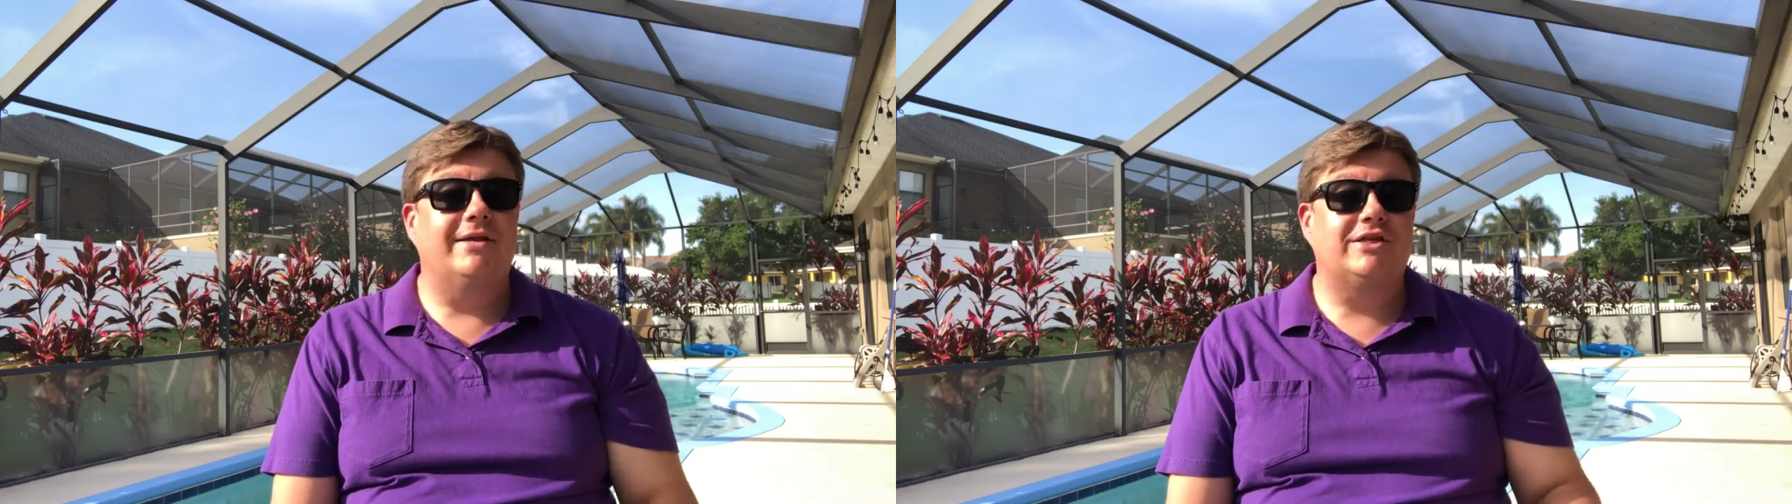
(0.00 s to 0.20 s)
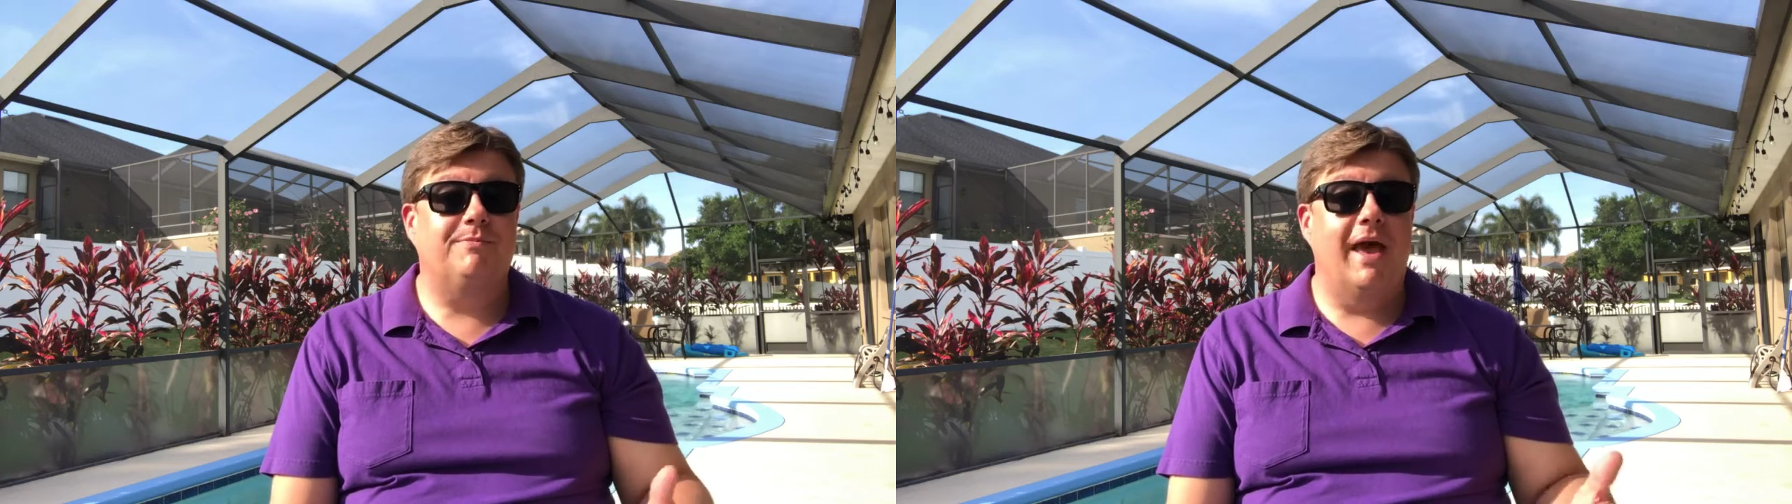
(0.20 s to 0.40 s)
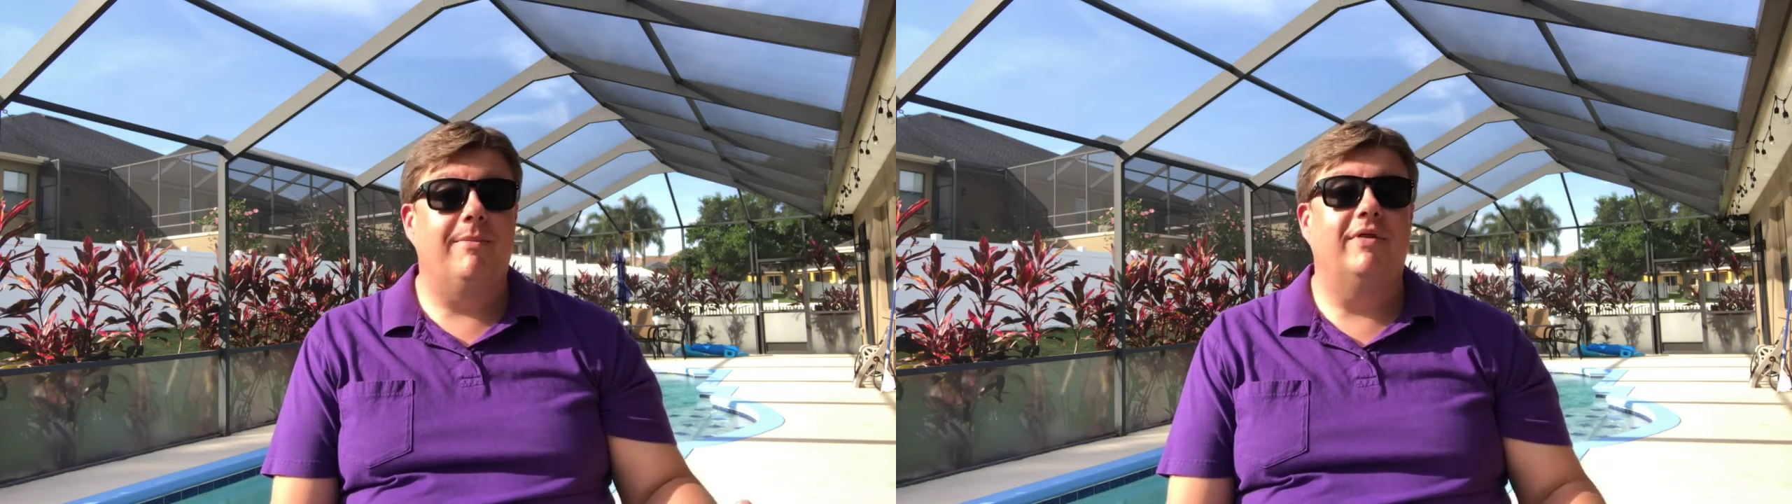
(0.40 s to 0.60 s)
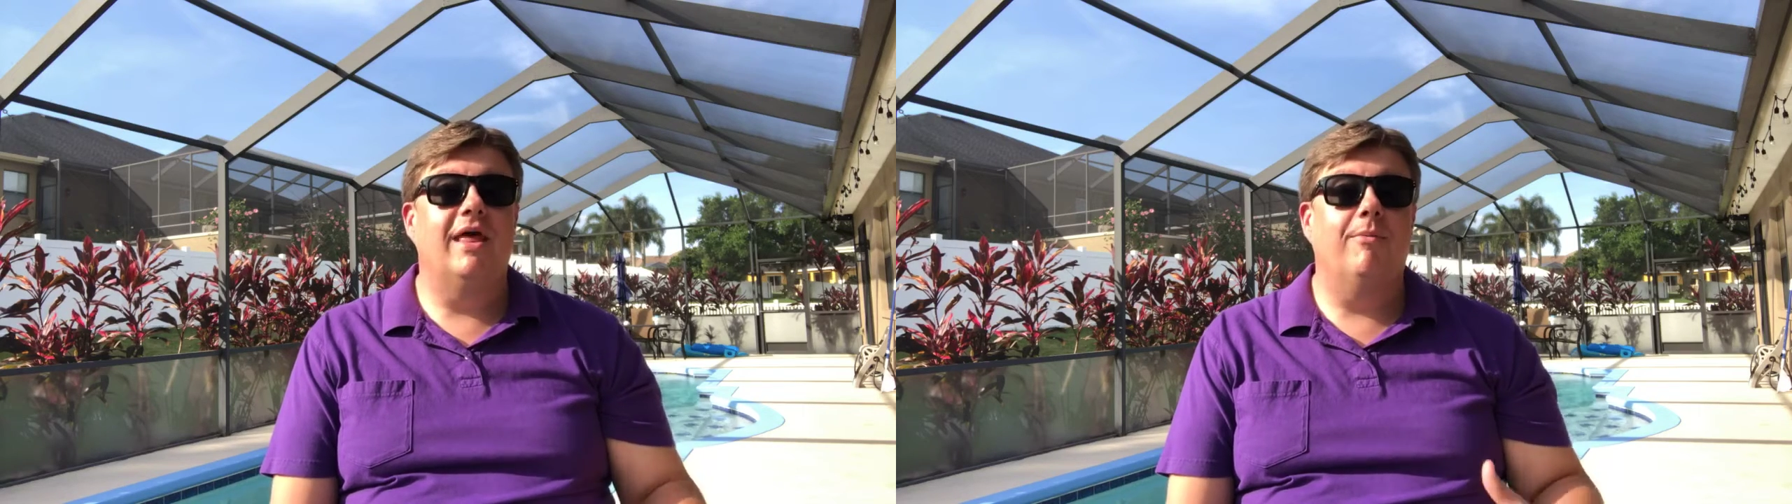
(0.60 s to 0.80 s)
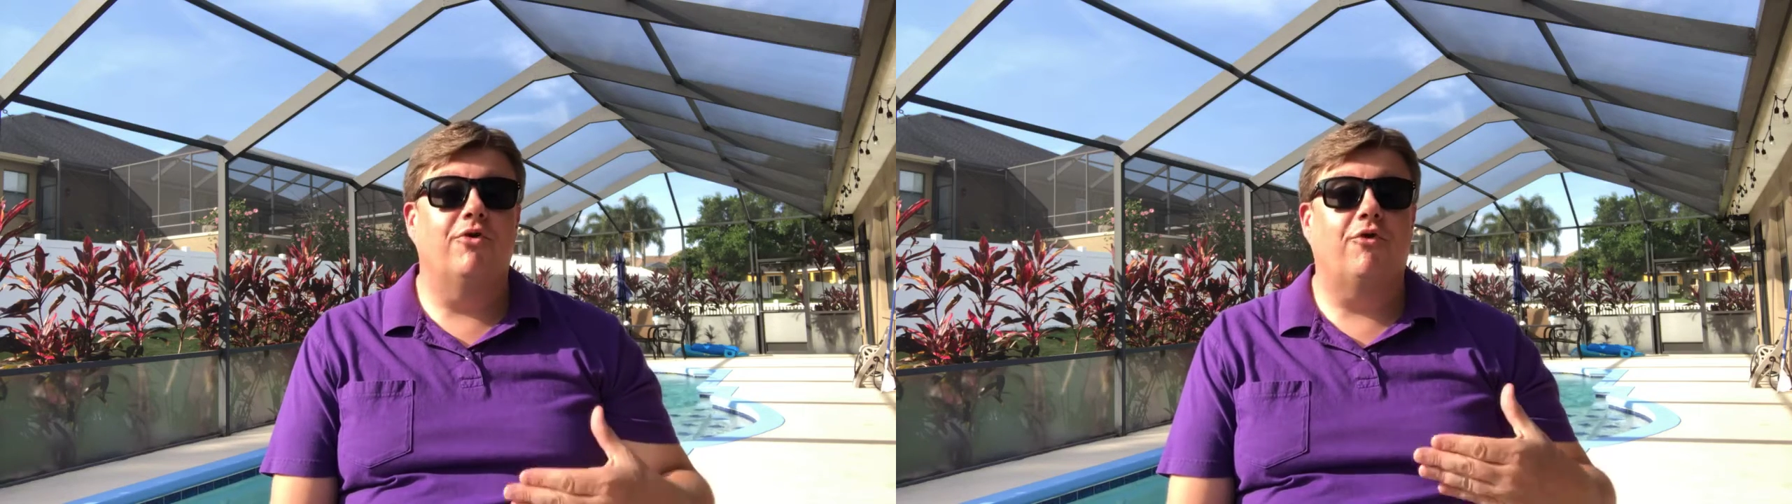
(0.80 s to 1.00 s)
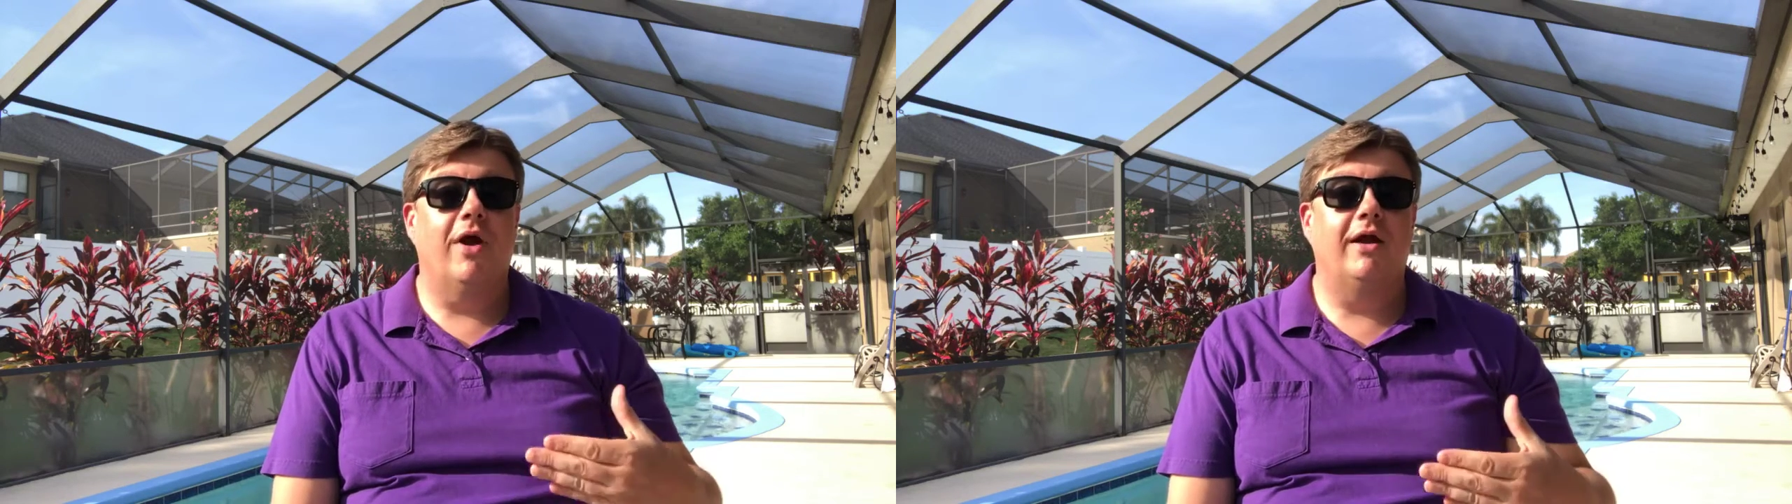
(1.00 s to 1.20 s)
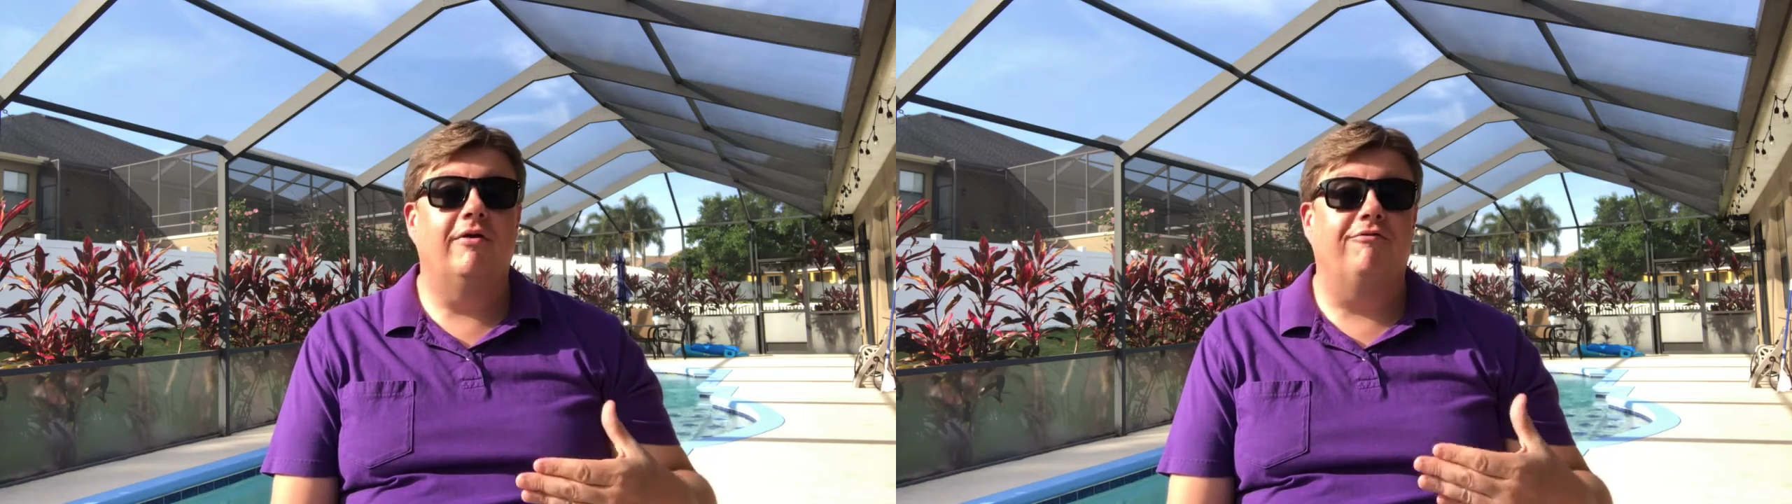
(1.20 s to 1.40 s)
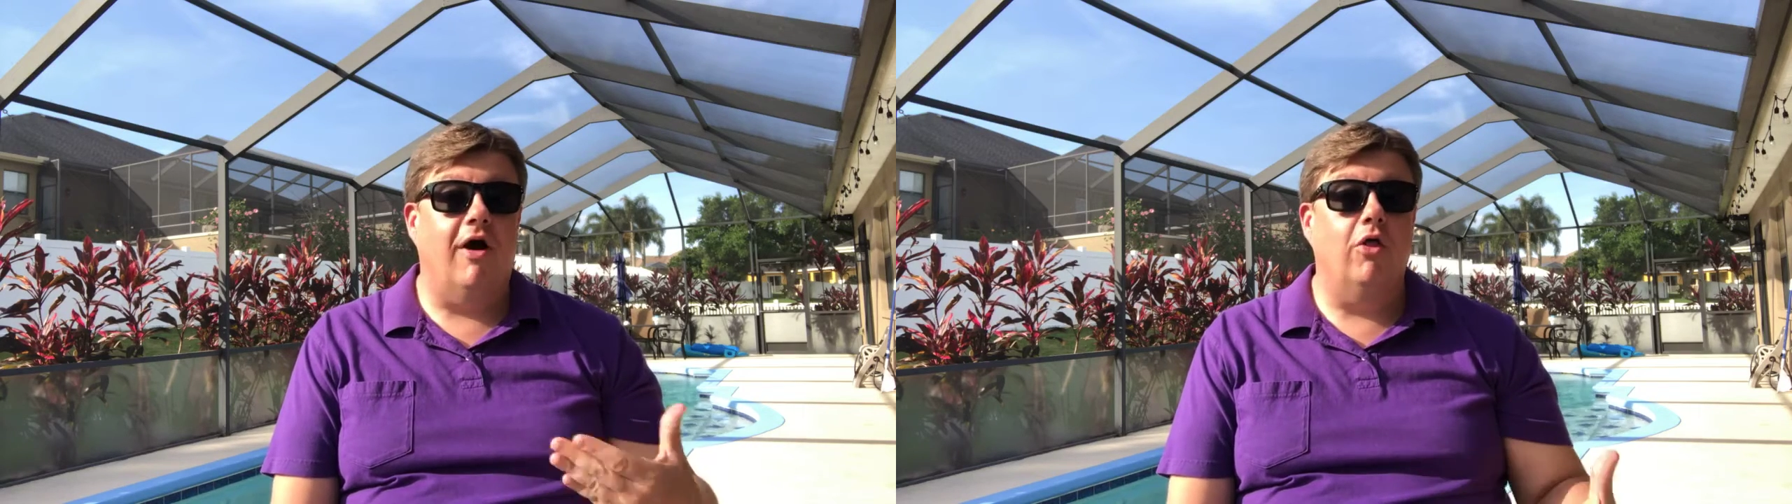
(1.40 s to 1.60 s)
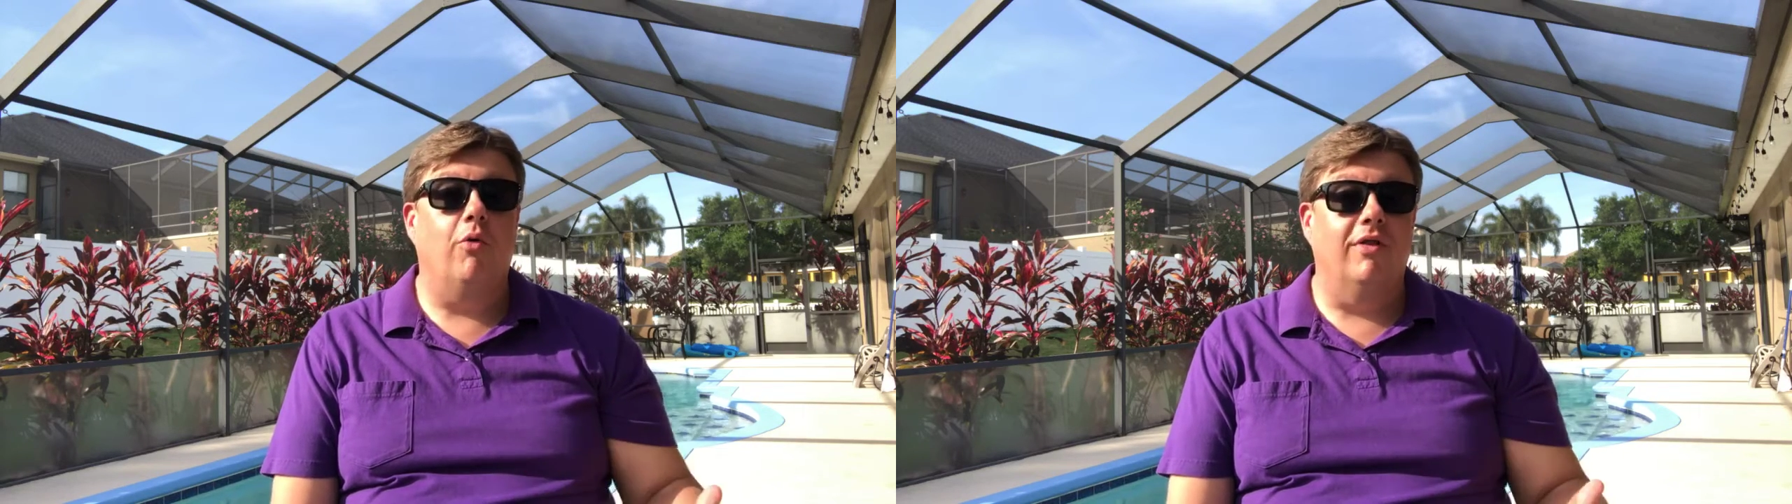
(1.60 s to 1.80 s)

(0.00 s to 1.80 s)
of spamming them or trying to follow